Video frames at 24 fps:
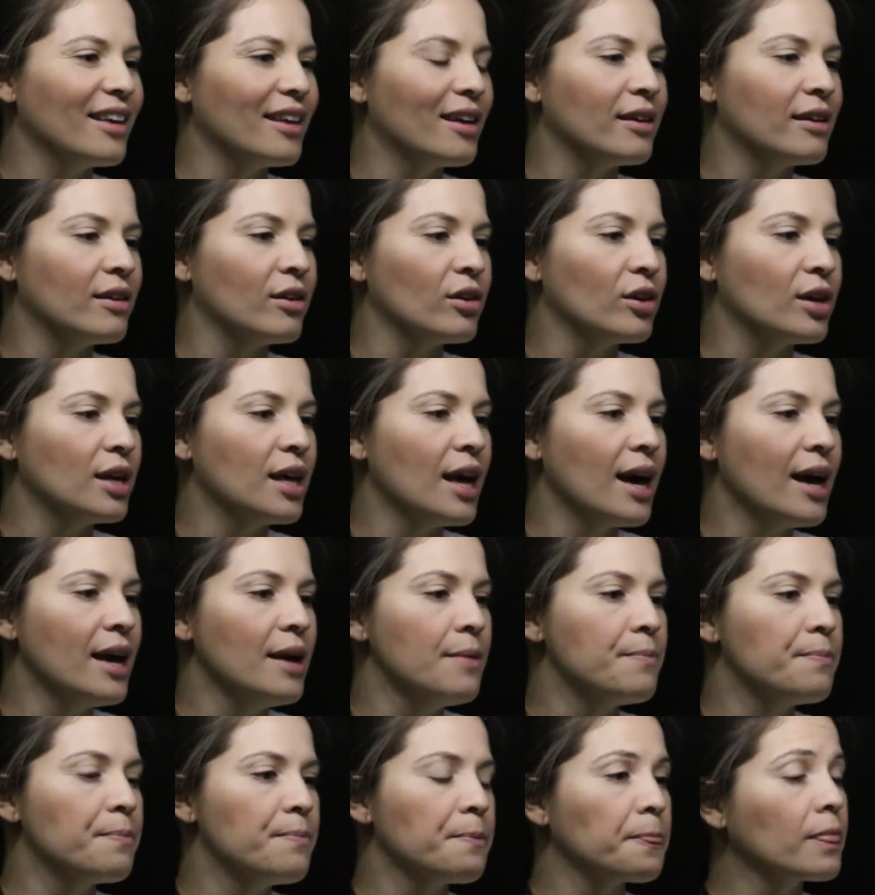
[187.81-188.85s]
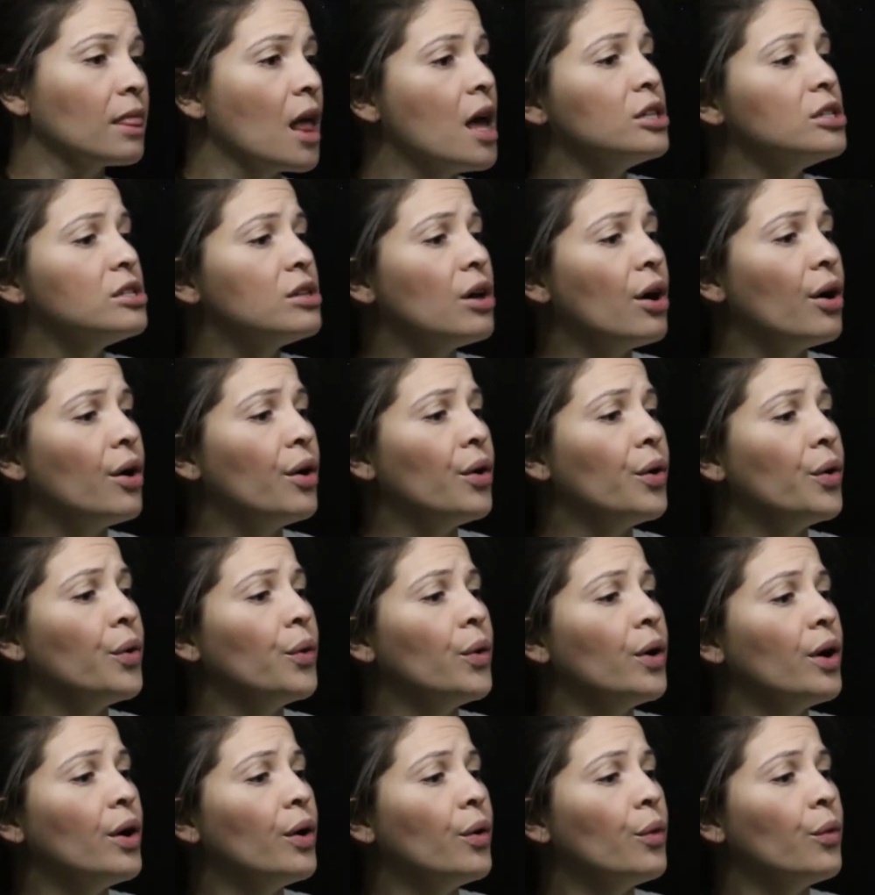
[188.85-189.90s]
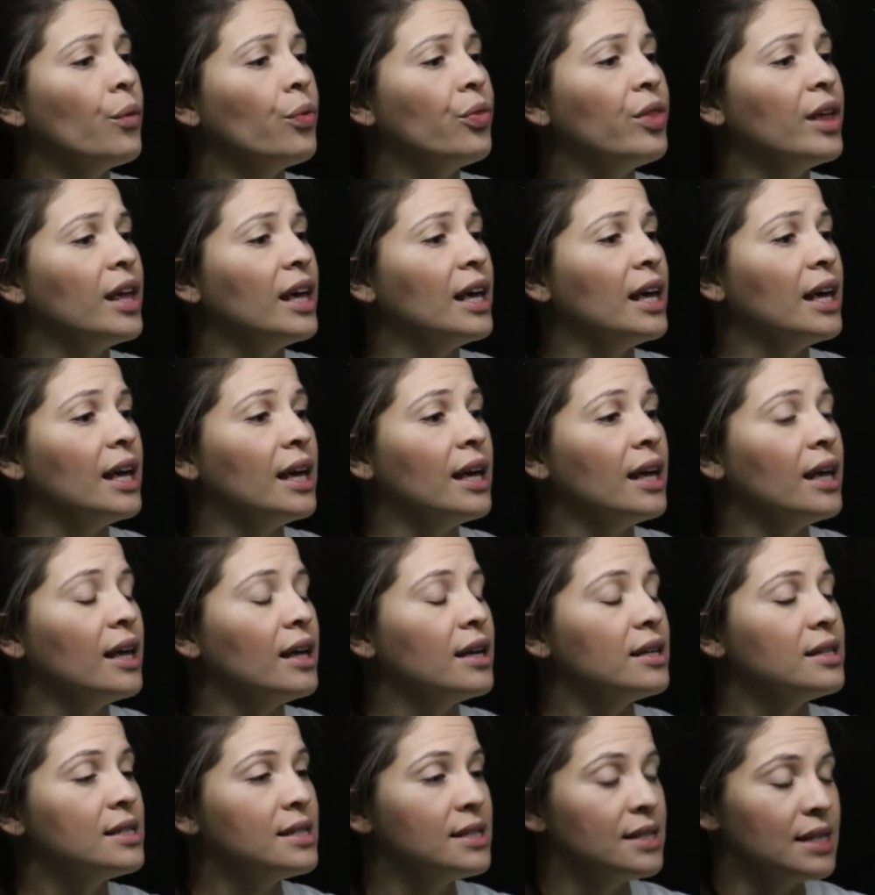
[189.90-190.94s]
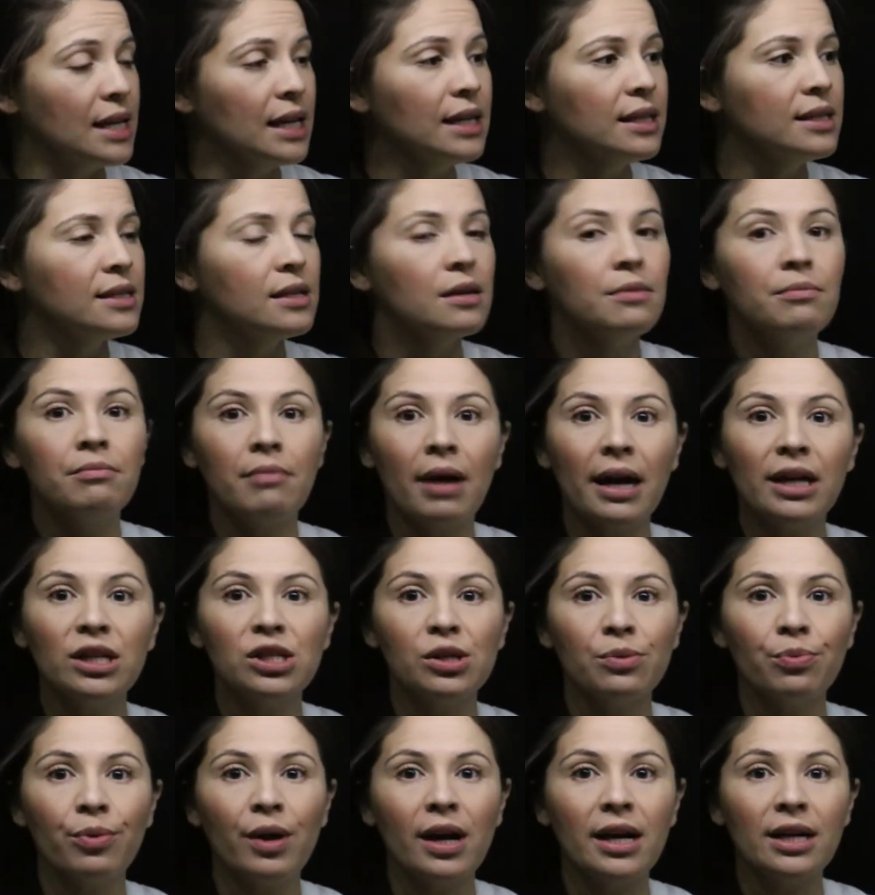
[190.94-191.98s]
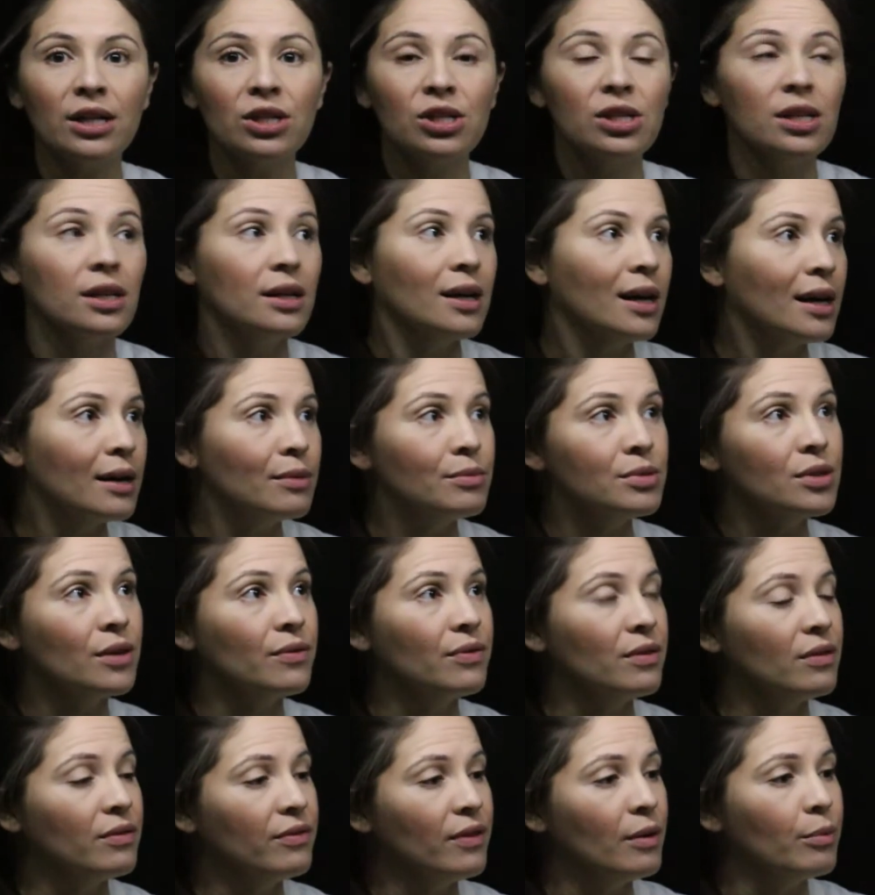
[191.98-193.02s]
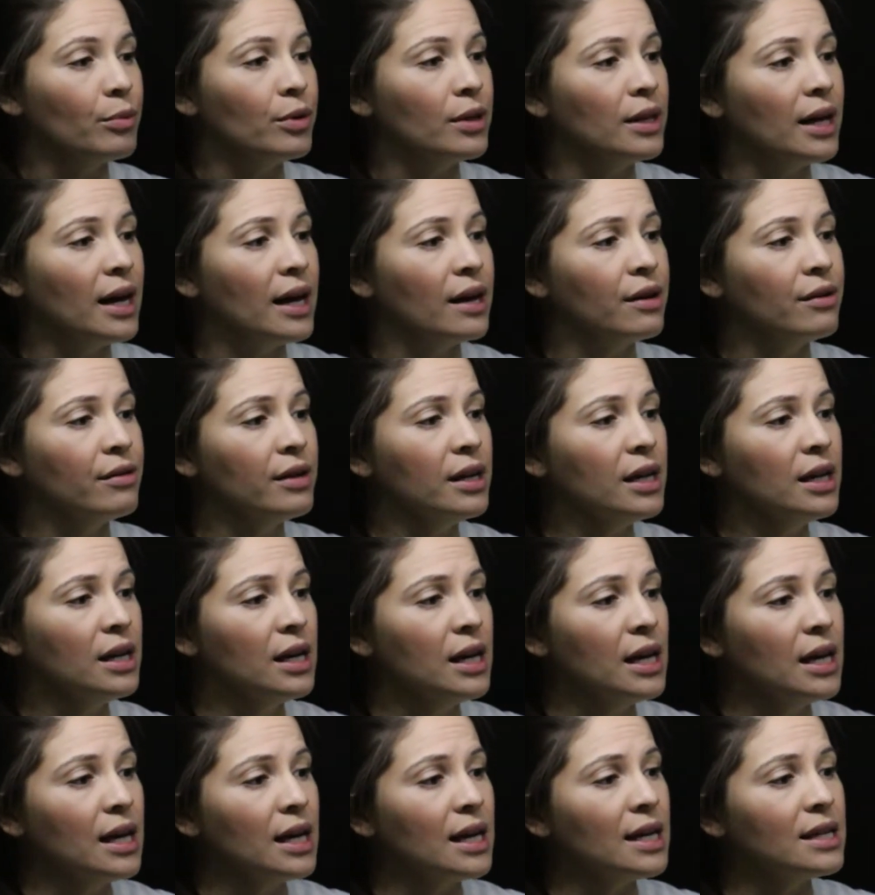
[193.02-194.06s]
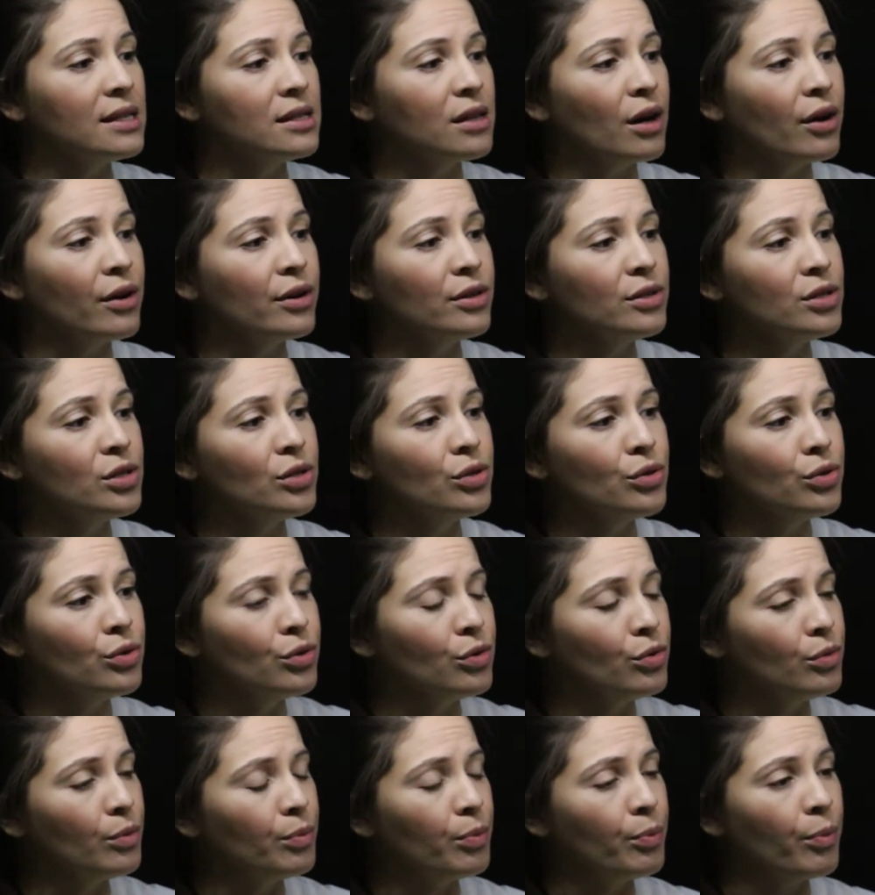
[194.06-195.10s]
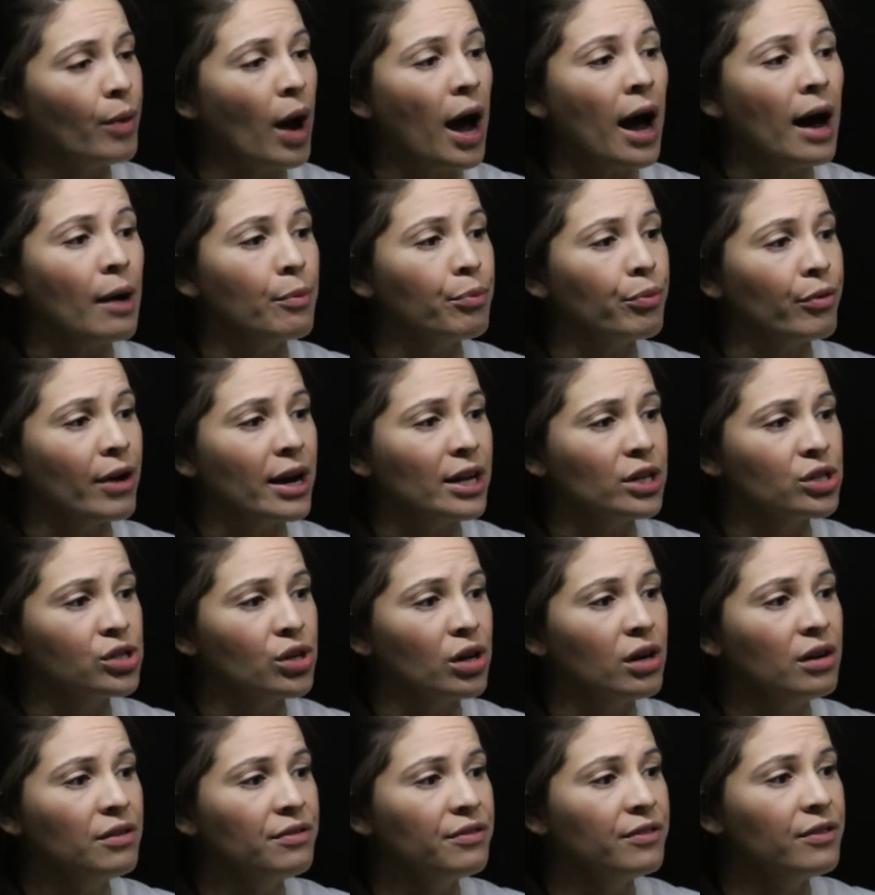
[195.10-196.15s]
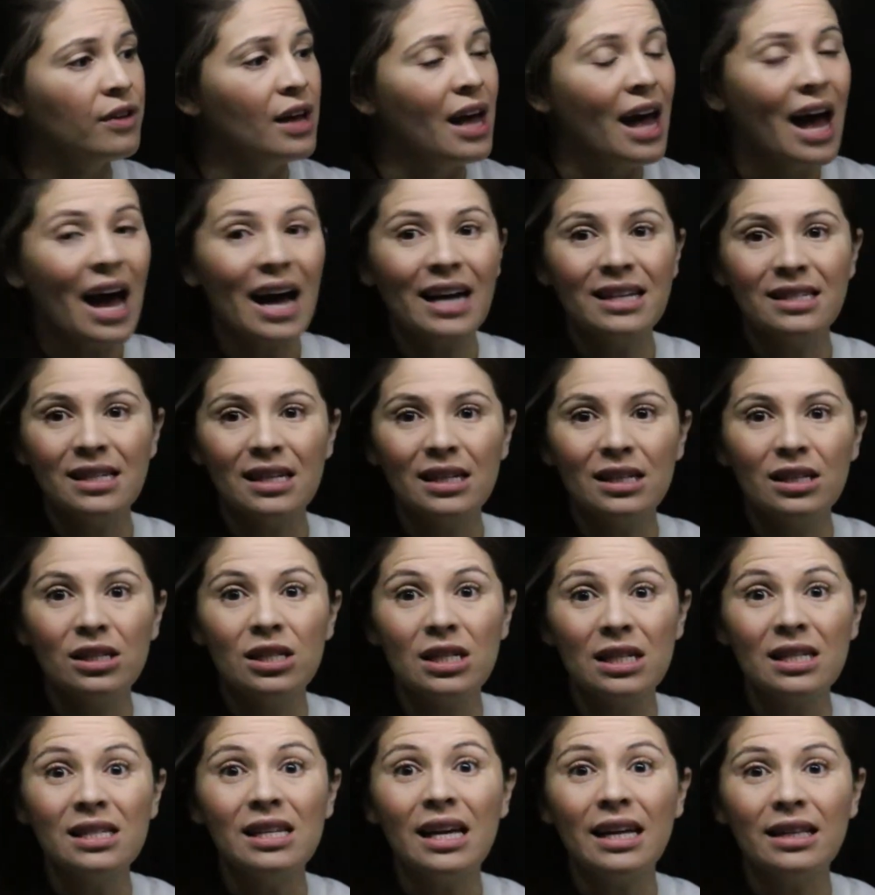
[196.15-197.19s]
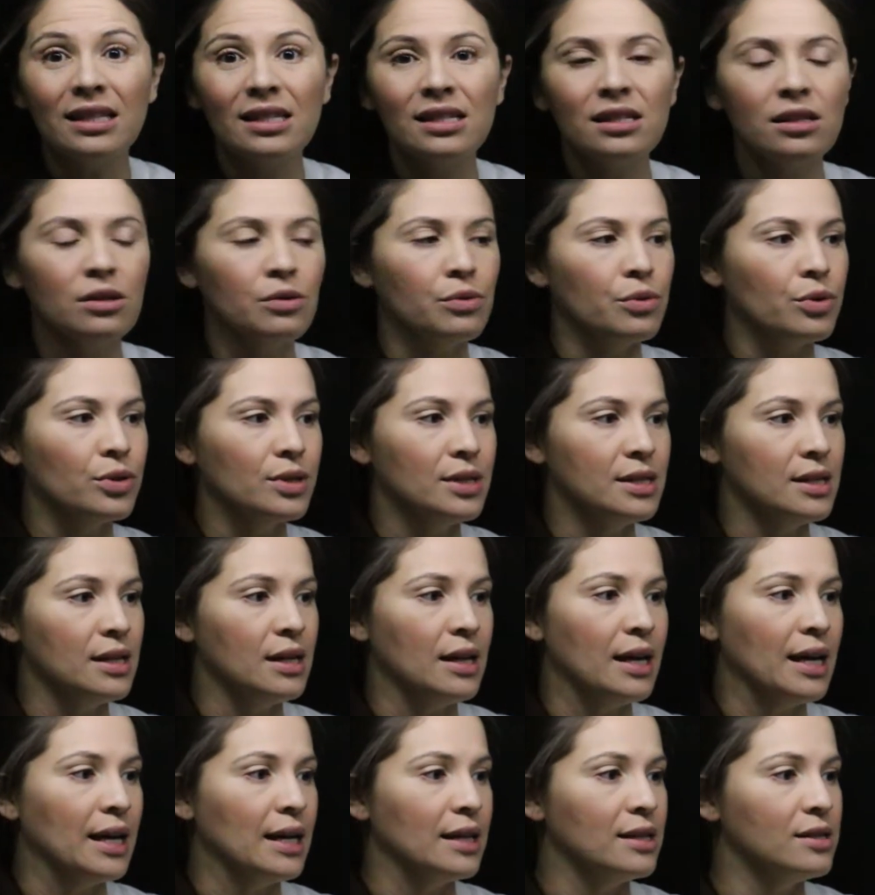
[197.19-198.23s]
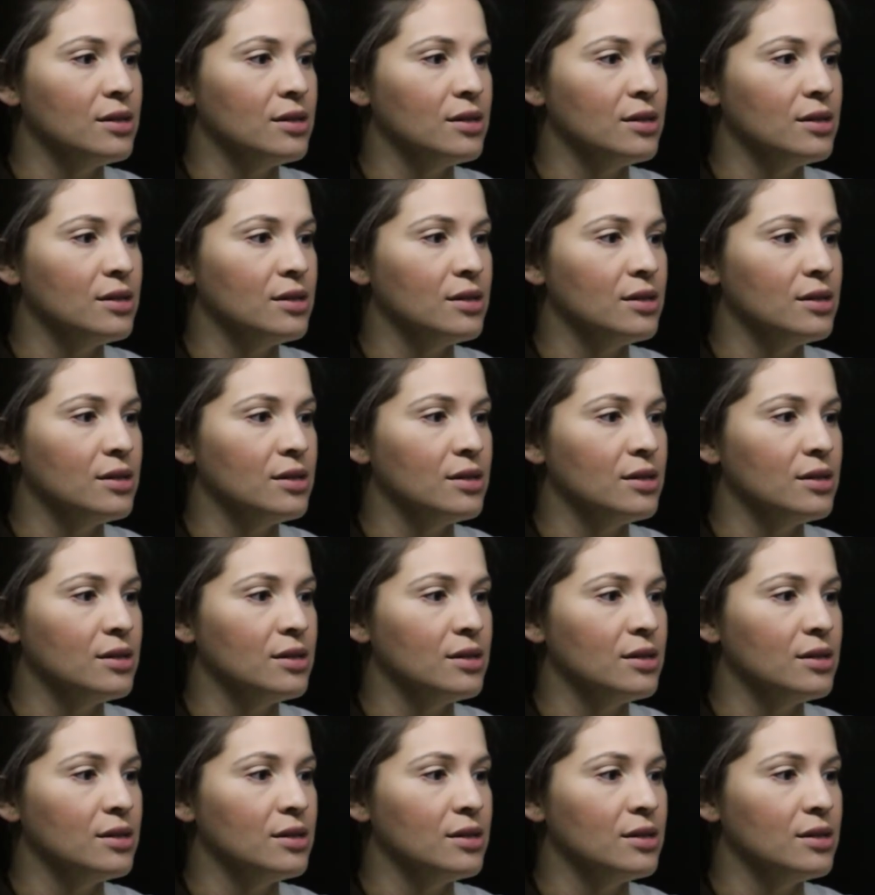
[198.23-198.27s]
Okay, so the 6th major branch that comes off the femoral artery is going to branch off as it descends towards the knee.